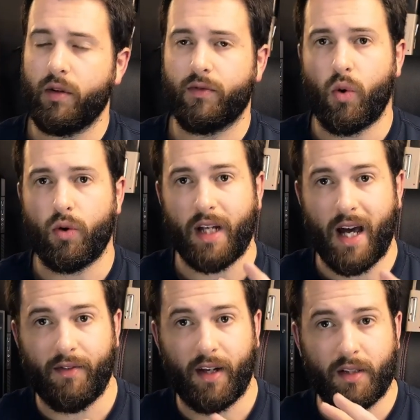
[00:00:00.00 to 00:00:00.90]
we of course
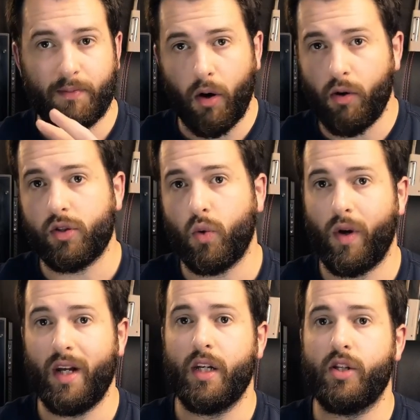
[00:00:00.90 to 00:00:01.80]
have exposed,
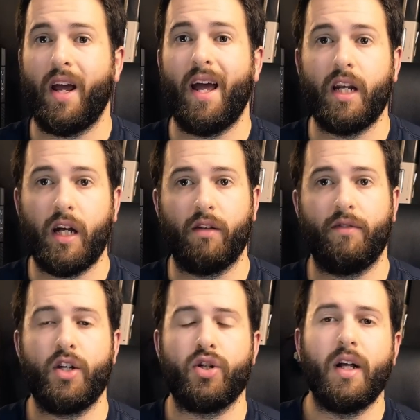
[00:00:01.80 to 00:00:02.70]
windage, and
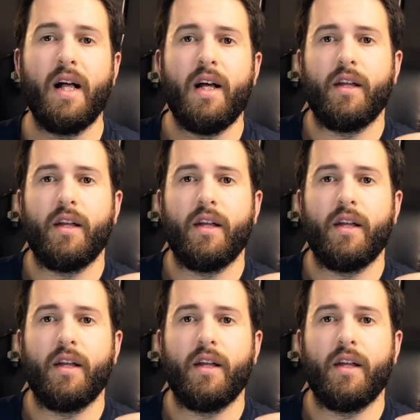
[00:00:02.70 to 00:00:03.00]
elevation.